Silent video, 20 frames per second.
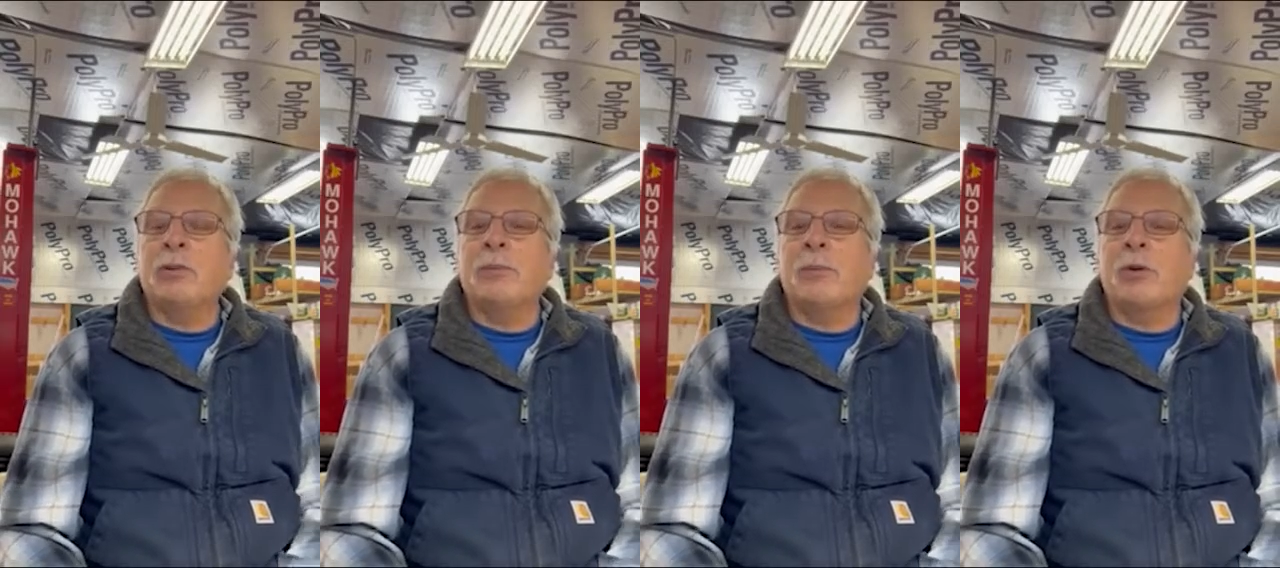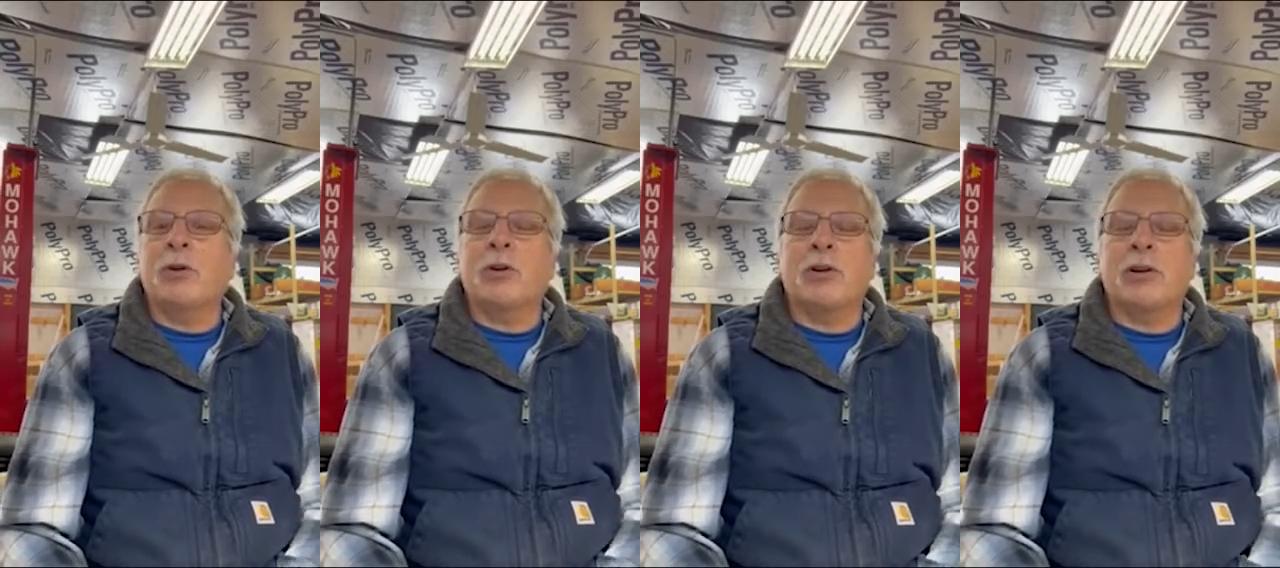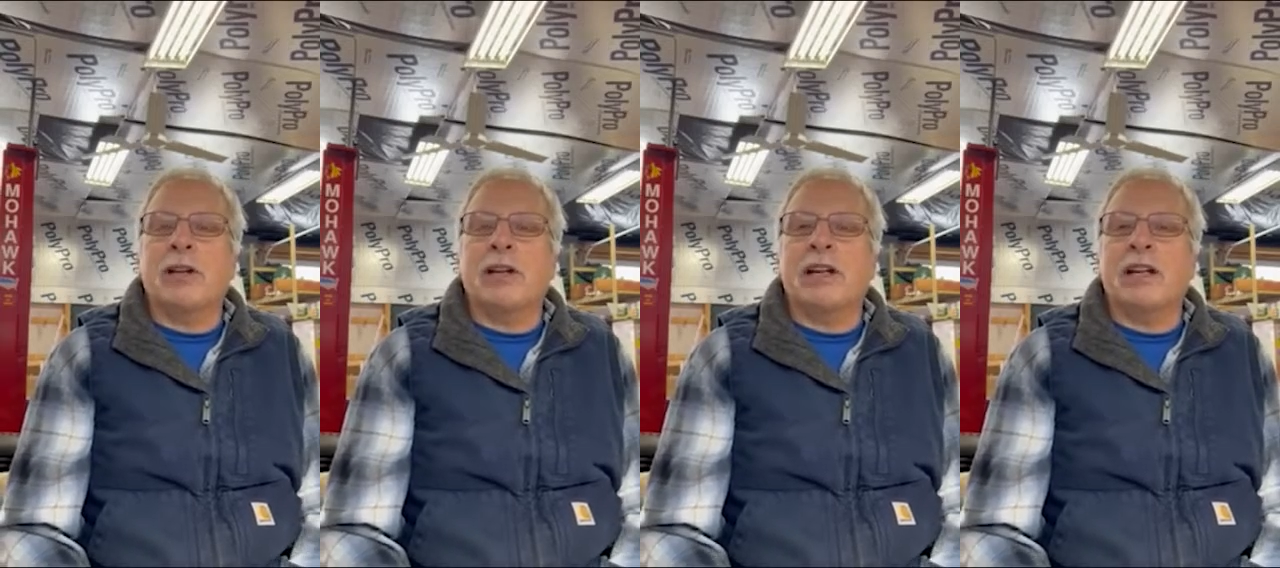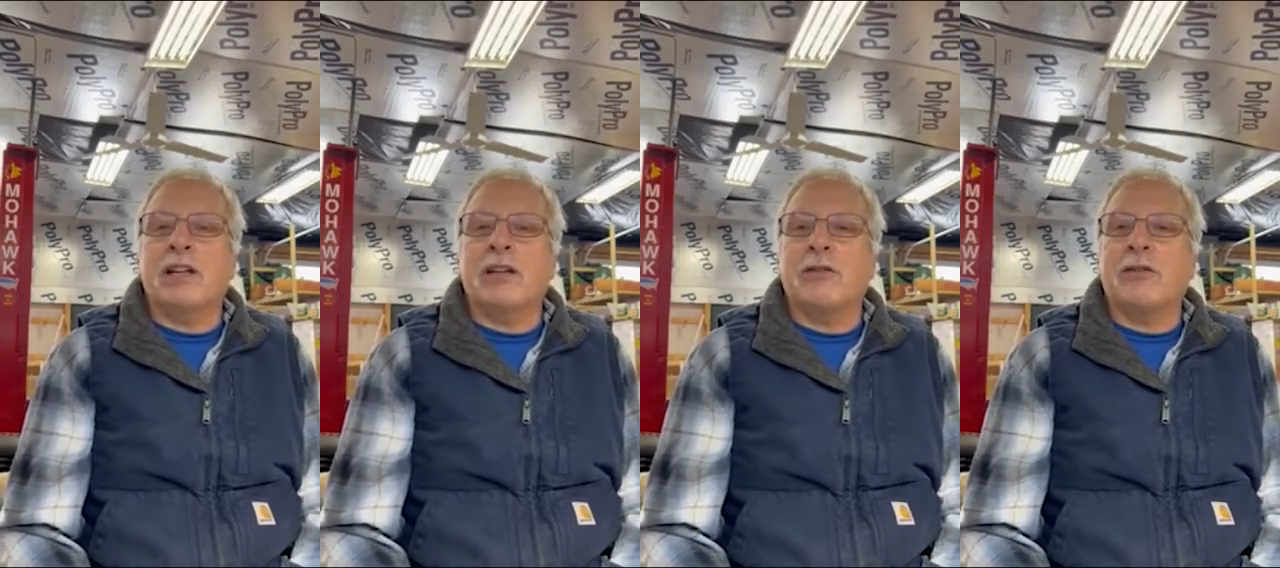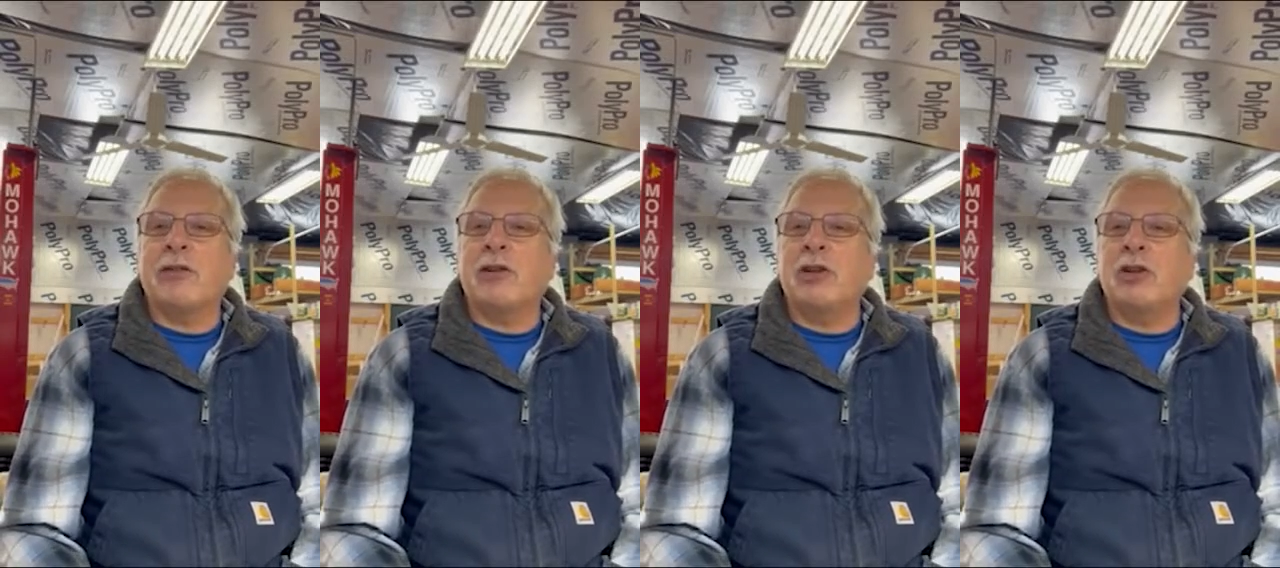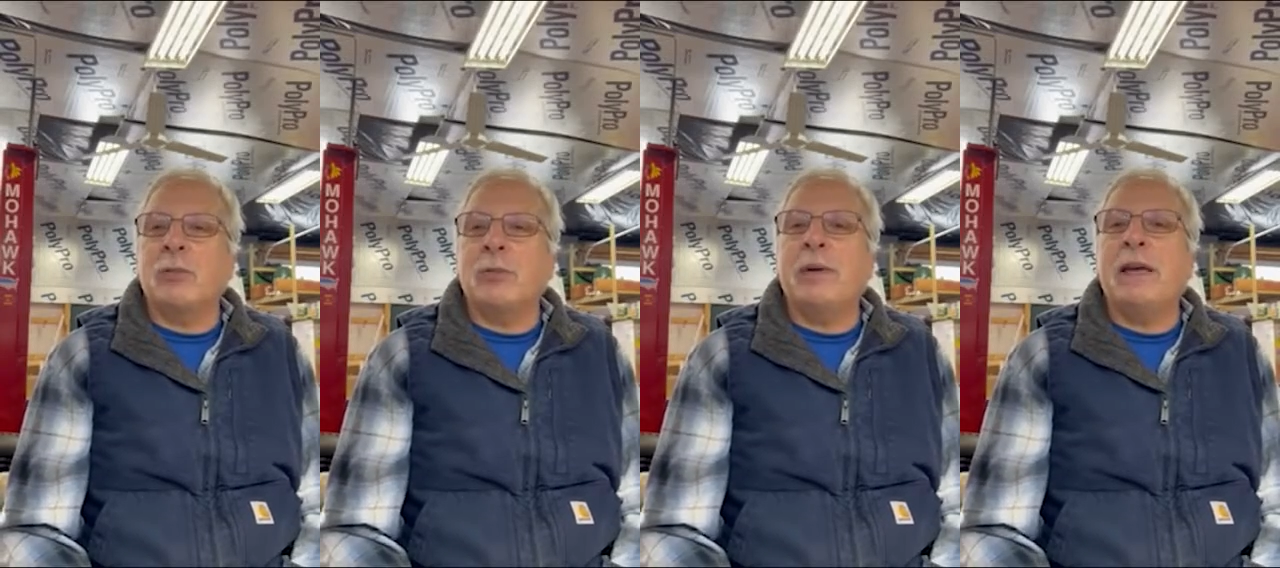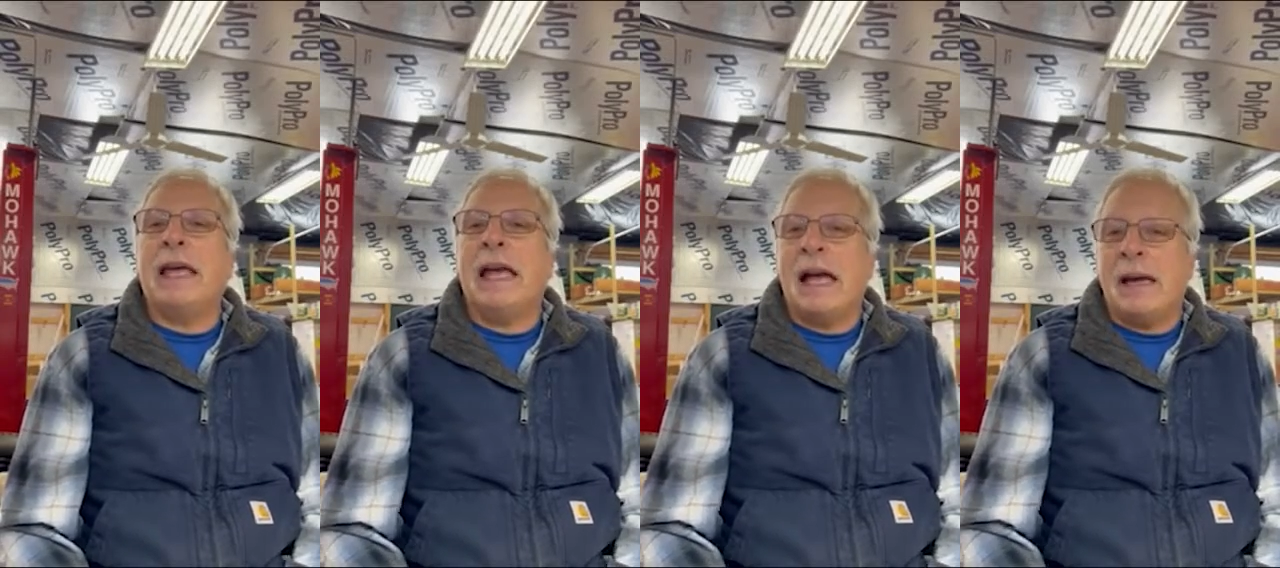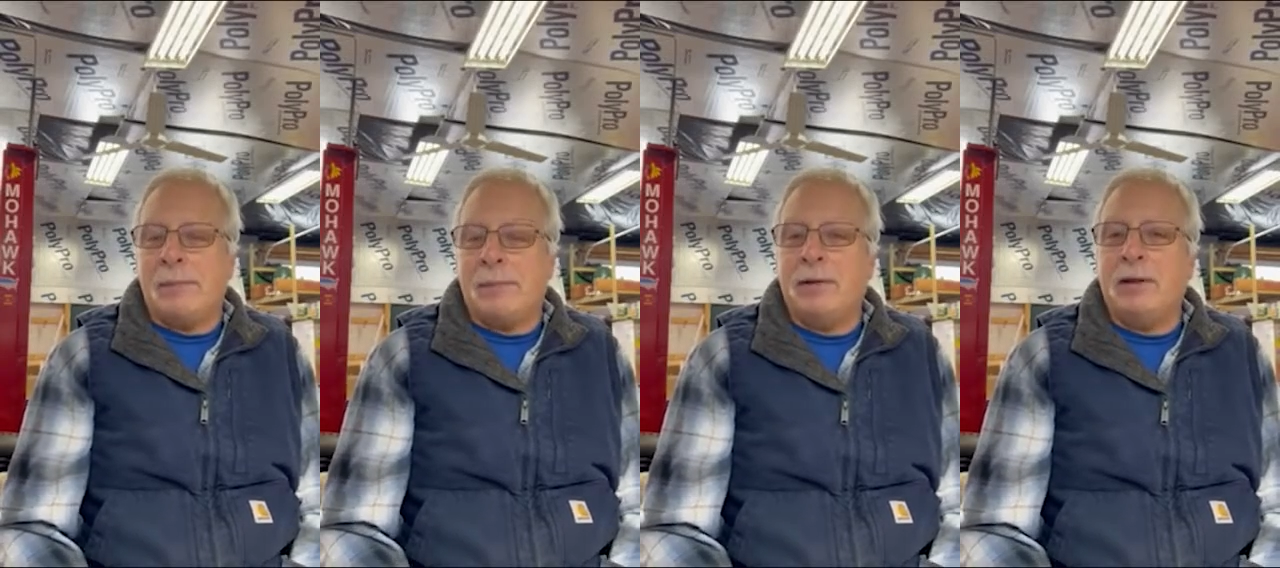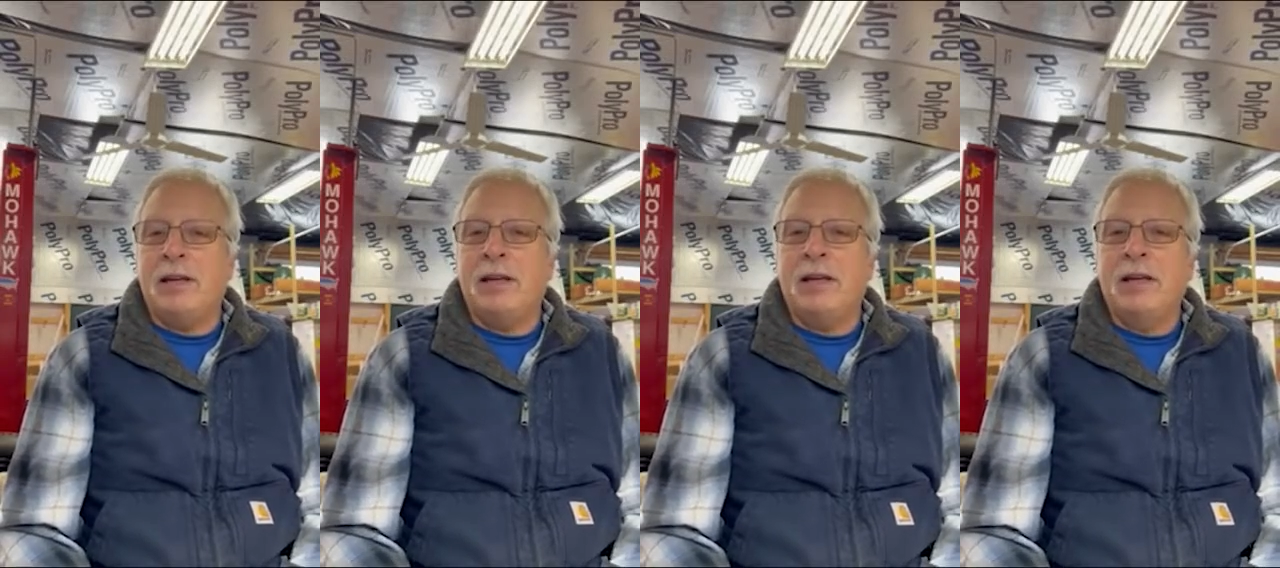motor together and you'll be happy.